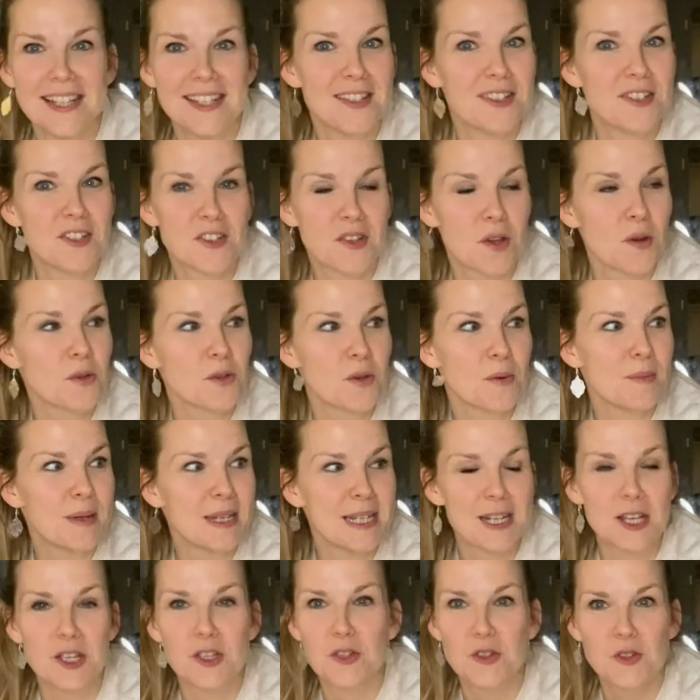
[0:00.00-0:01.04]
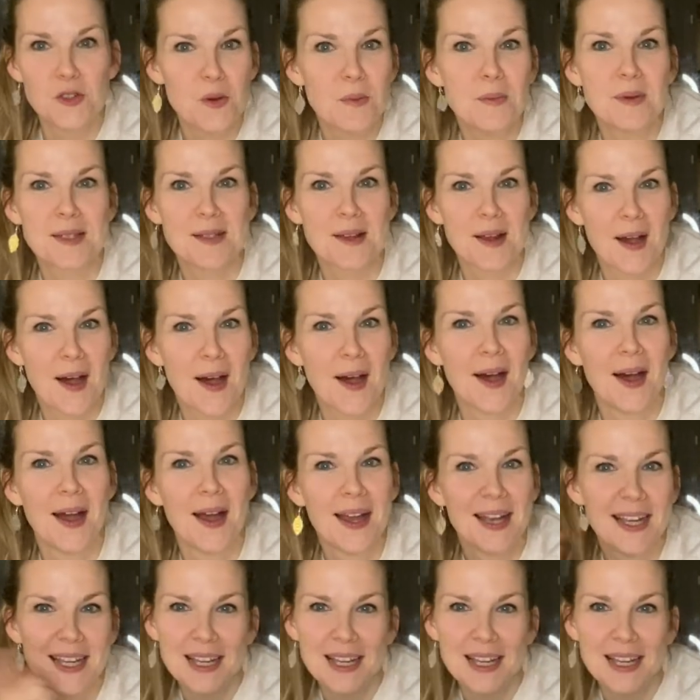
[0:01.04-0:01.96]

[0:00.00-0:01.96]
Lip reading: social media superstar.